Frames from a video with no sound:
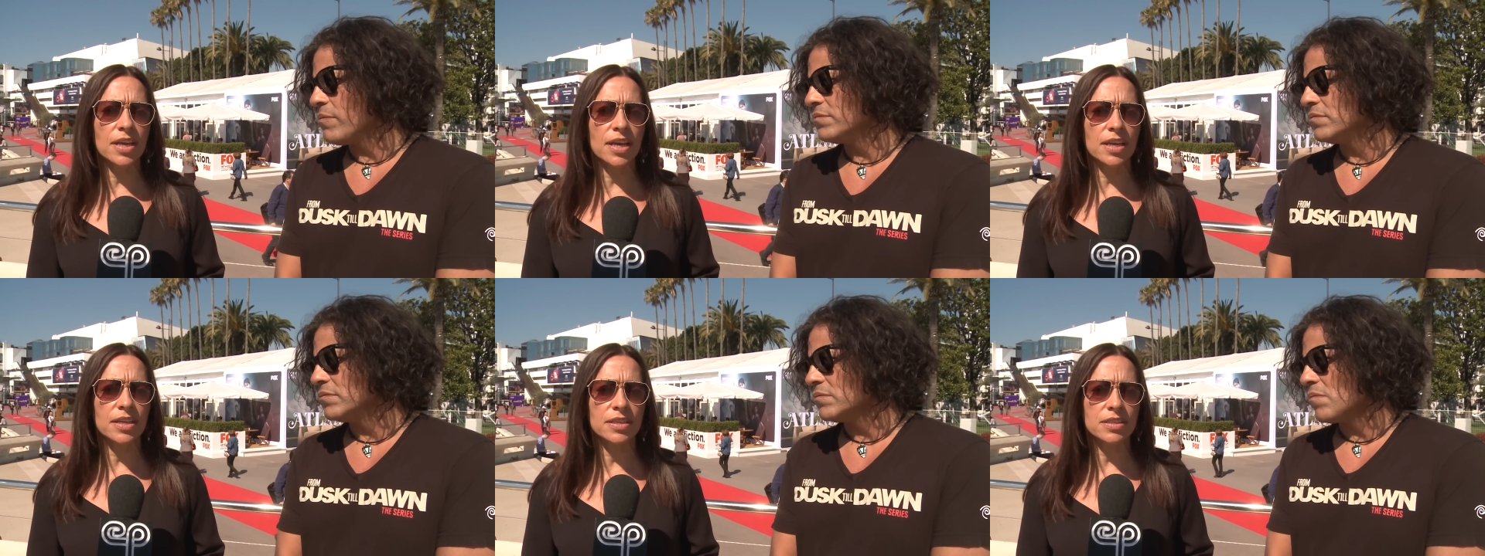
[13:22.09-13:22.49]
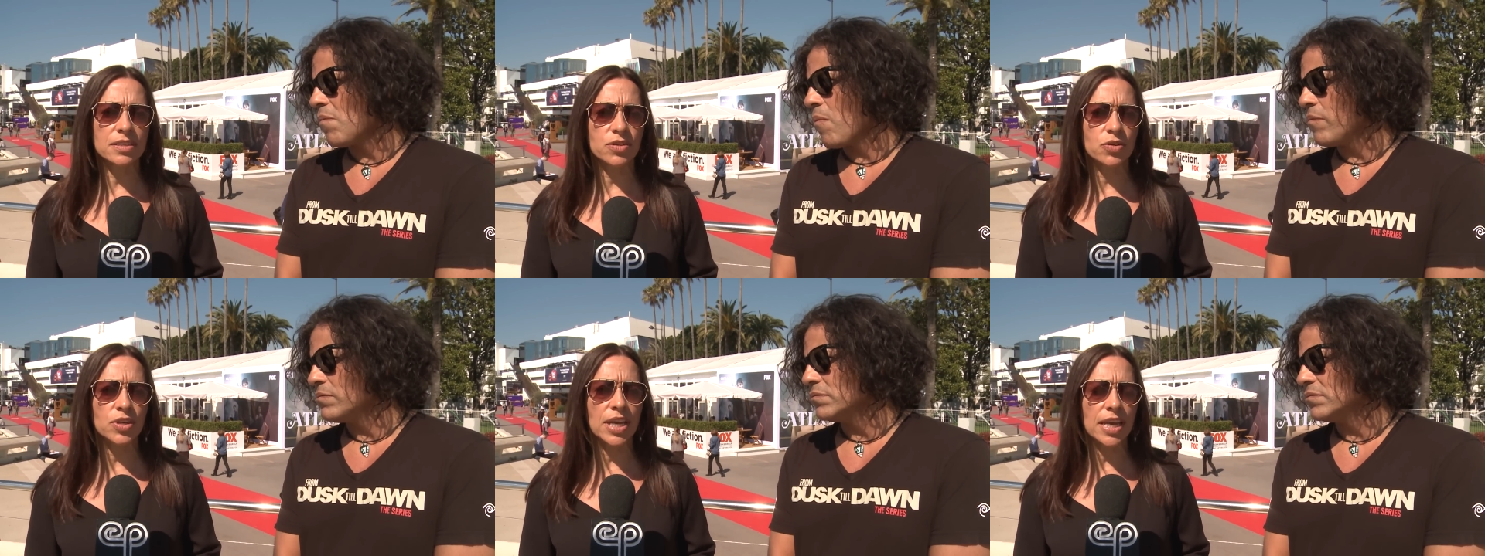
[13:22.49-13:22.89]
Speaker 1: and
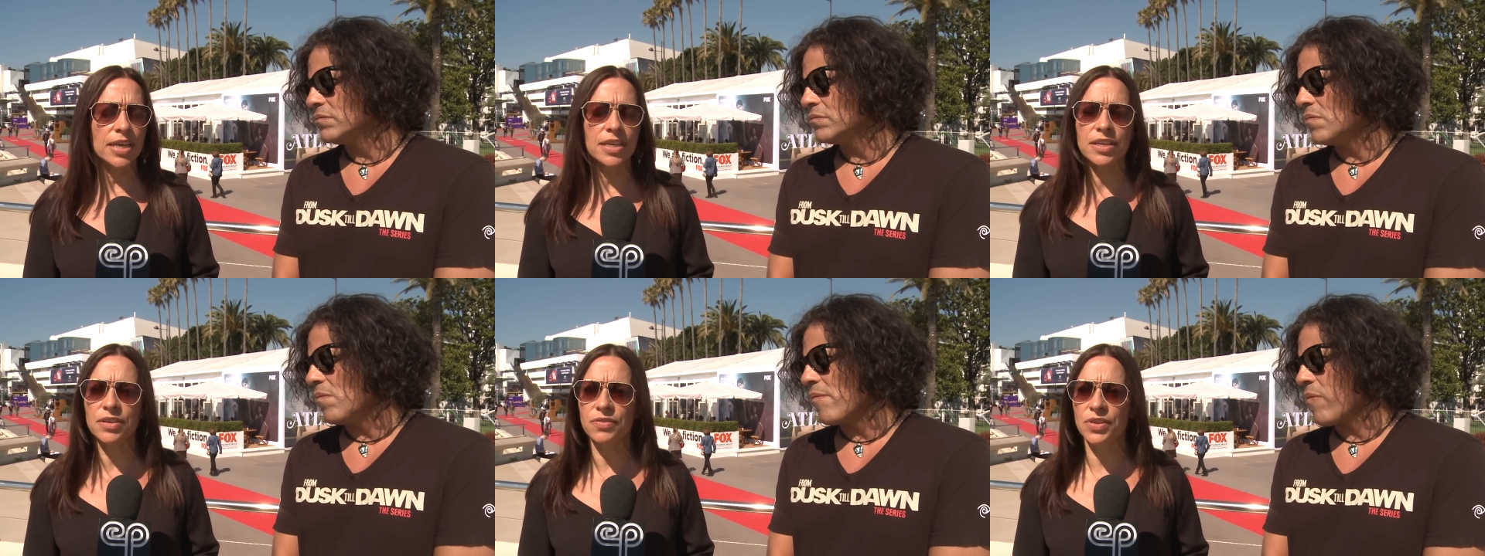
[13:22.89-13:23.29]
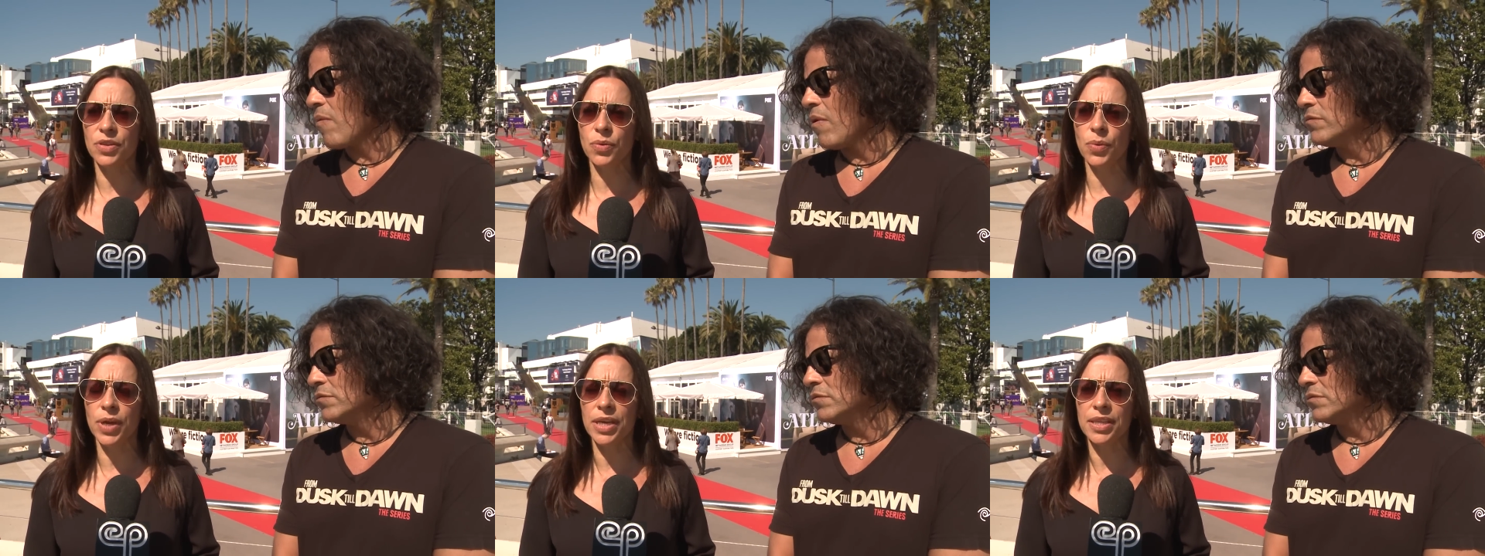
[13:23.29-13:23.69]
creative in the
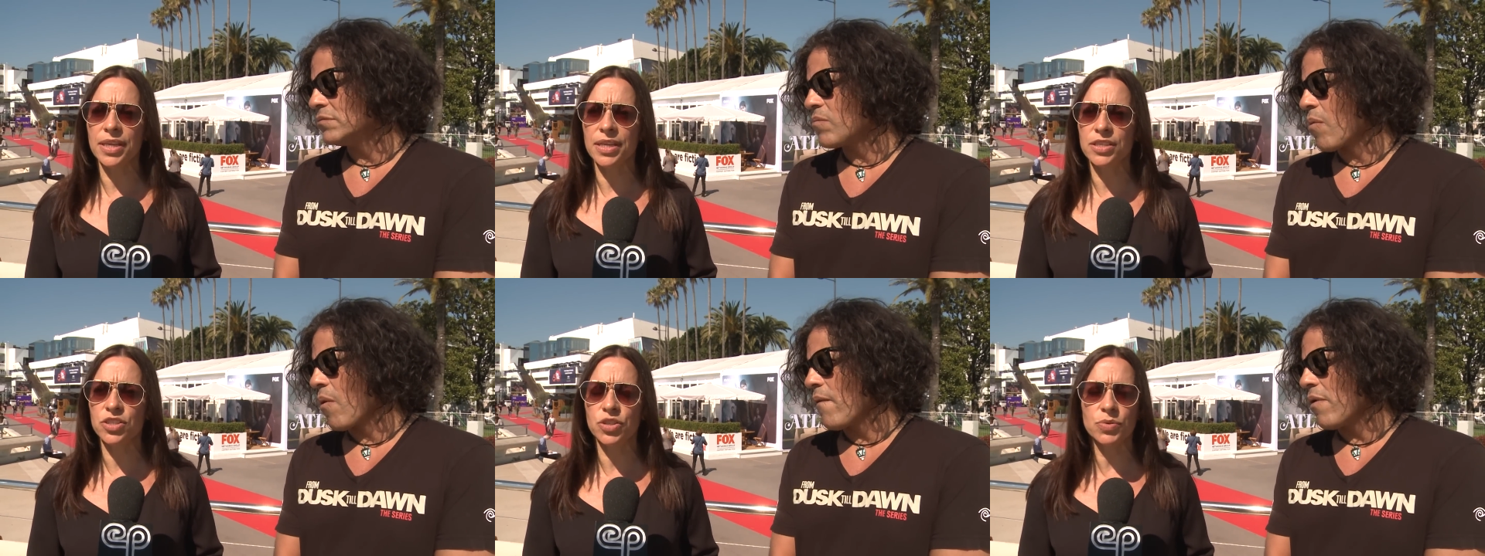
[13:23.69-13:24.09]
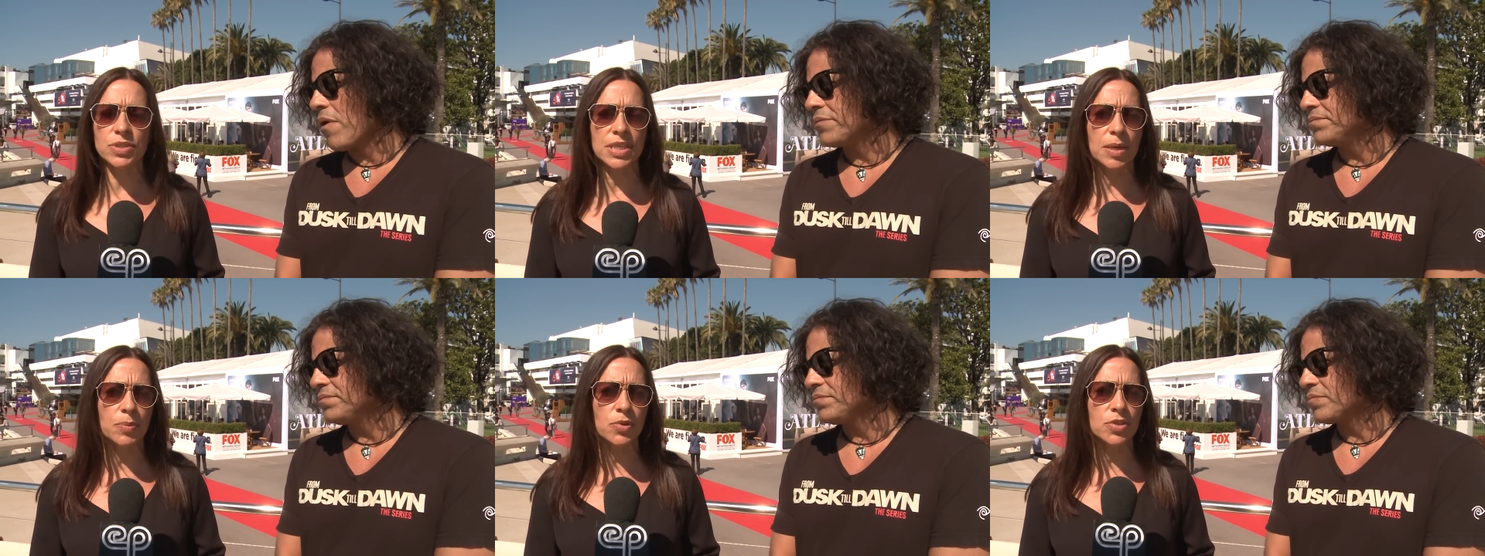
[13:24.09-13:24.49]
way that she was
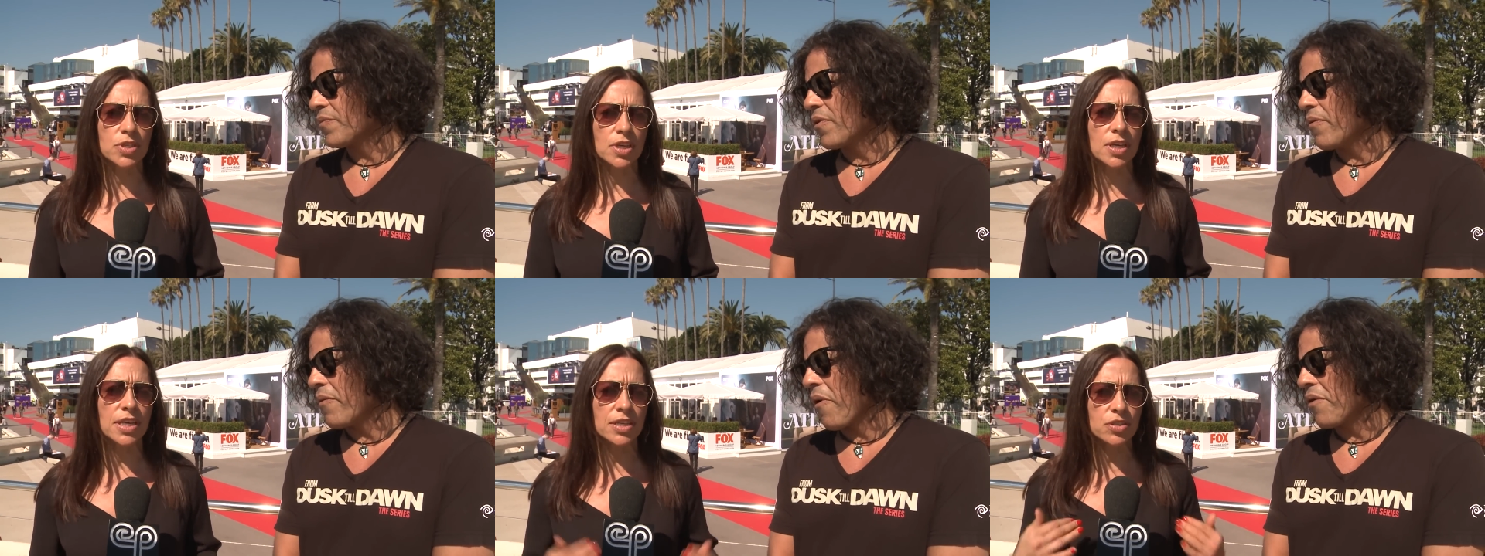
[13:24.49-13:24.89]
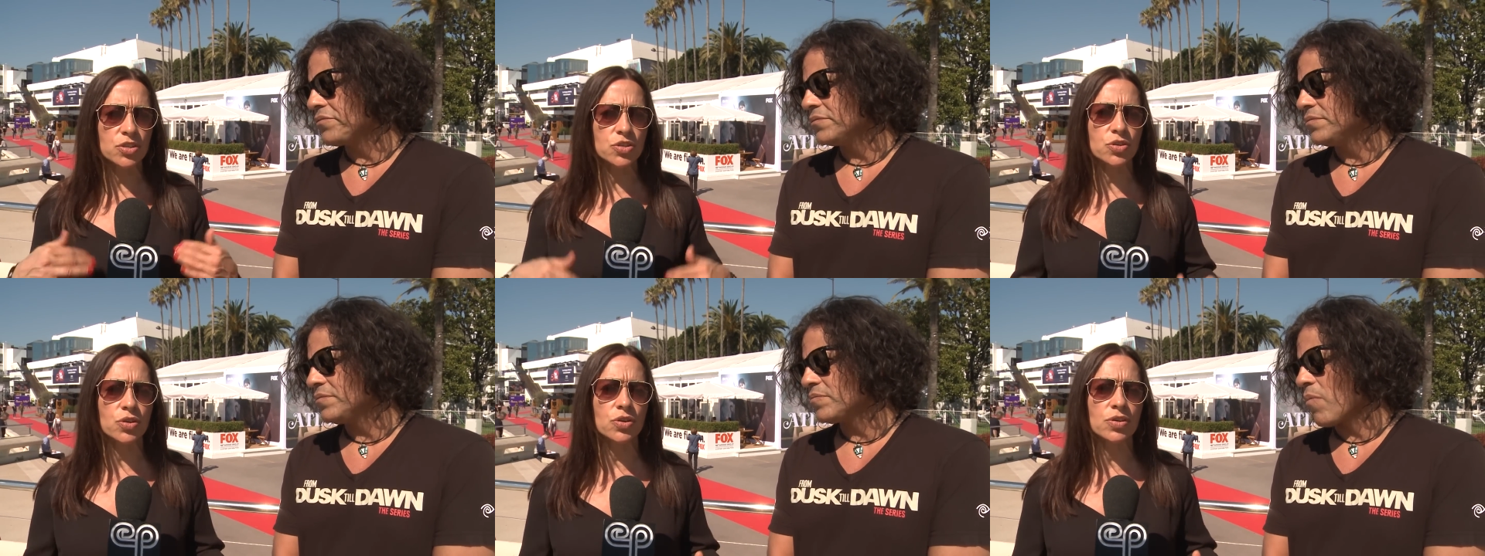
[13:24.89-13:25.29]
able to
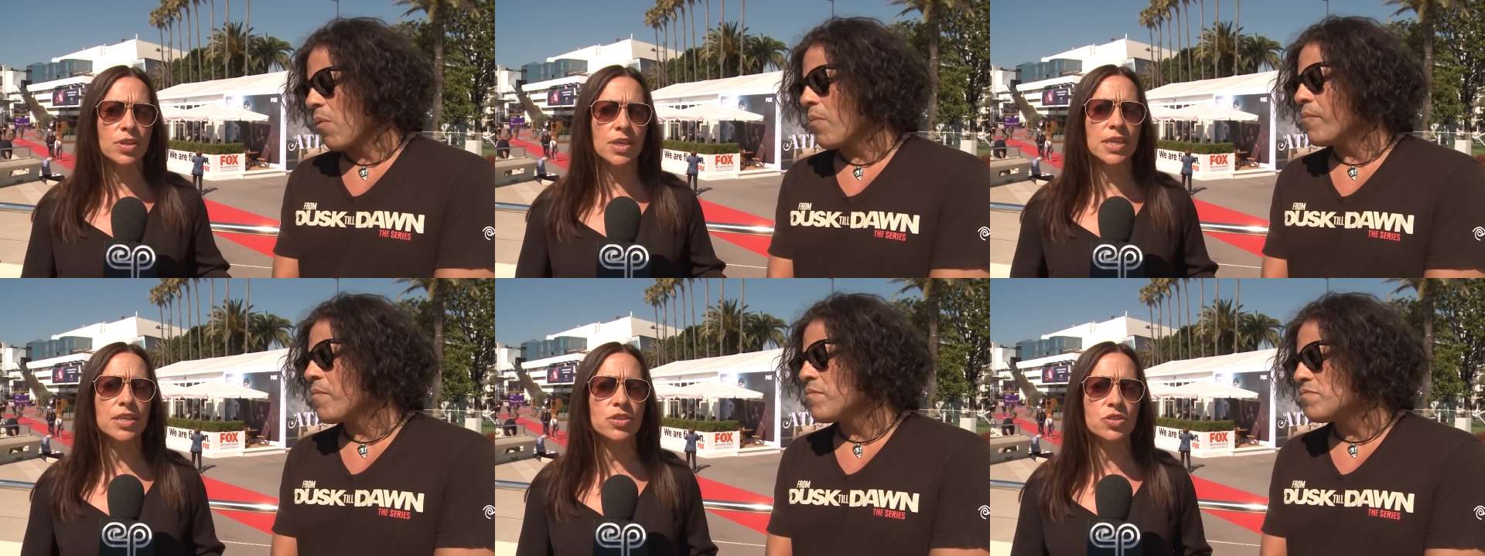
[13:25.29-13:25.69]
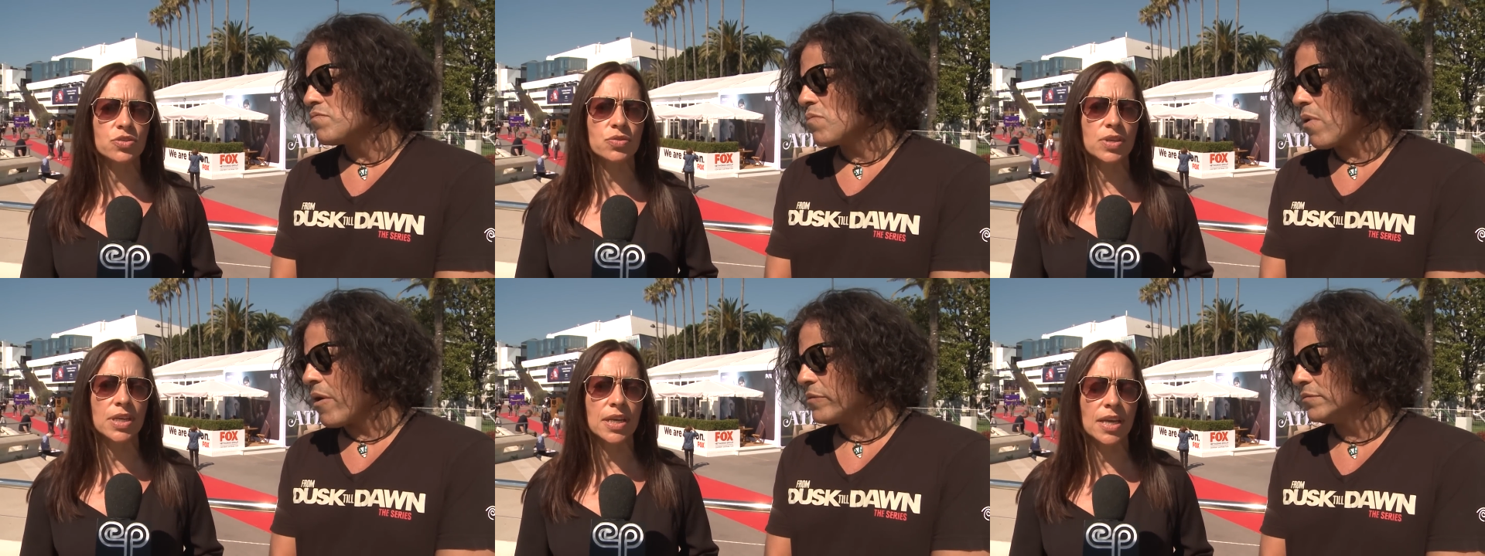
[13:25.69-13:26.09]
insert the
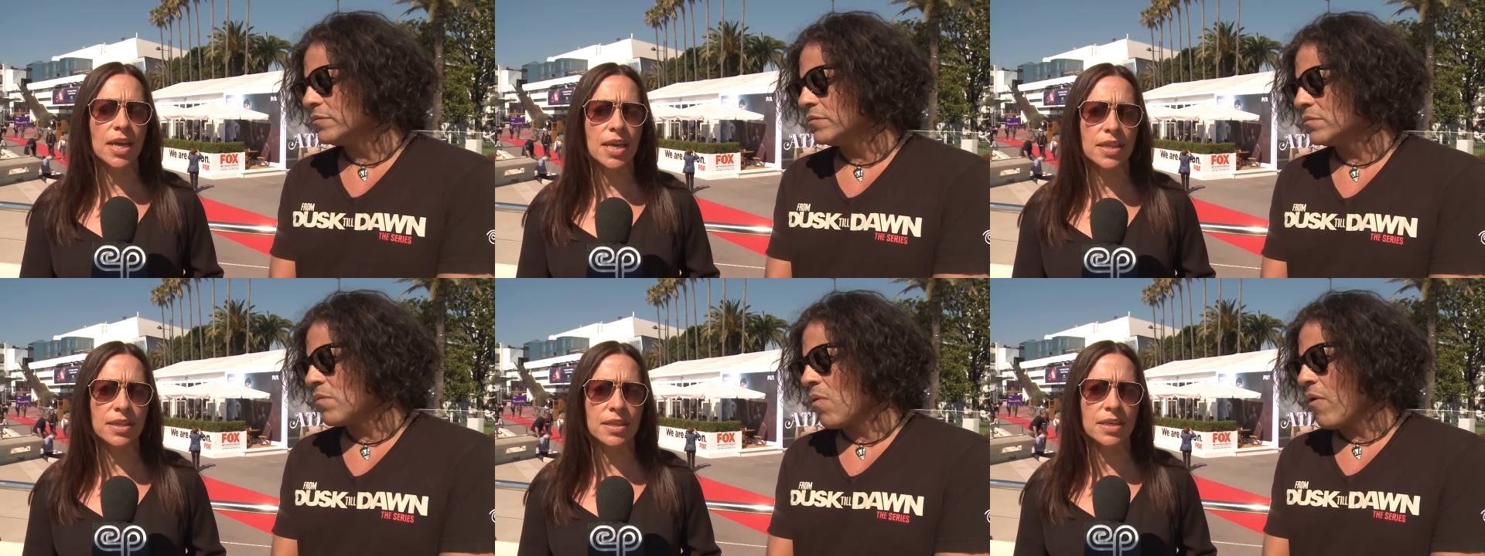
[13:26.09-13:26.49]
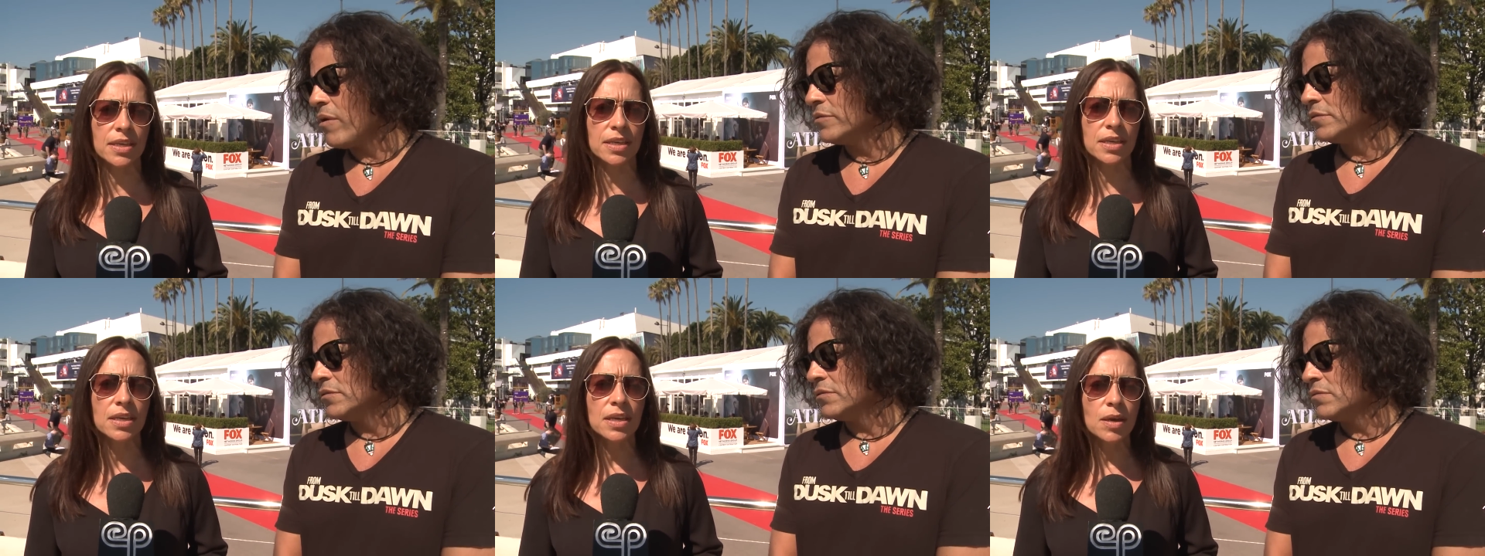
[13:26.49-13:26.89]
history and
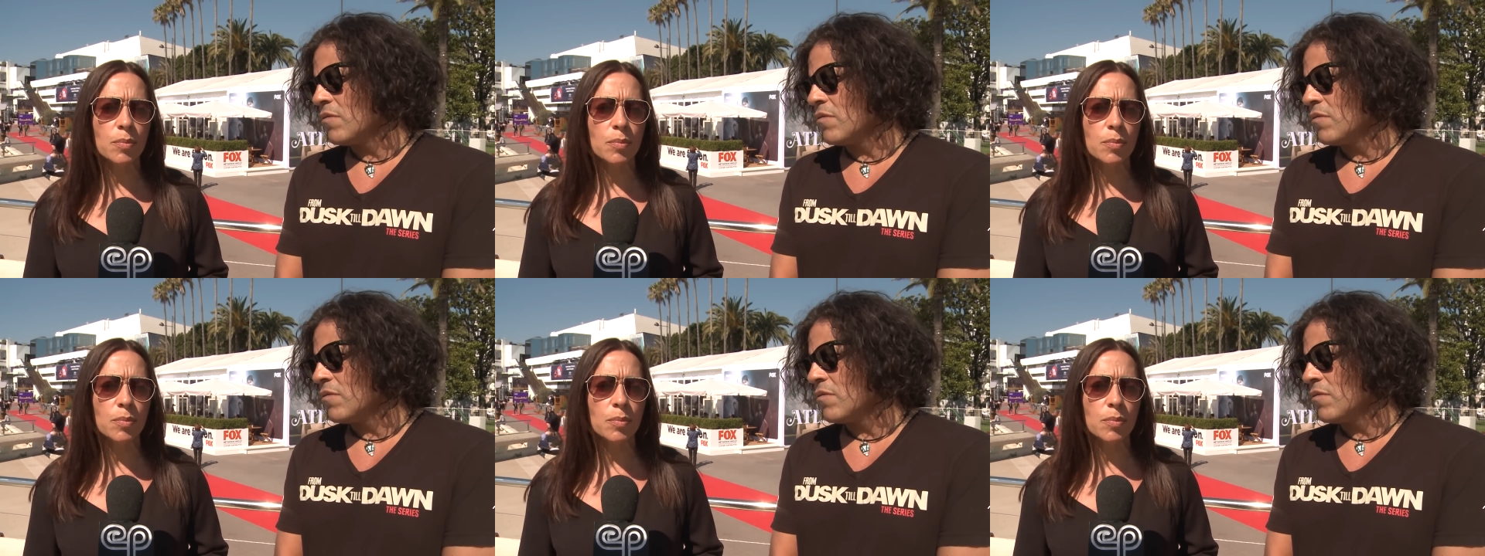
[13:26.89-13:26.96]
the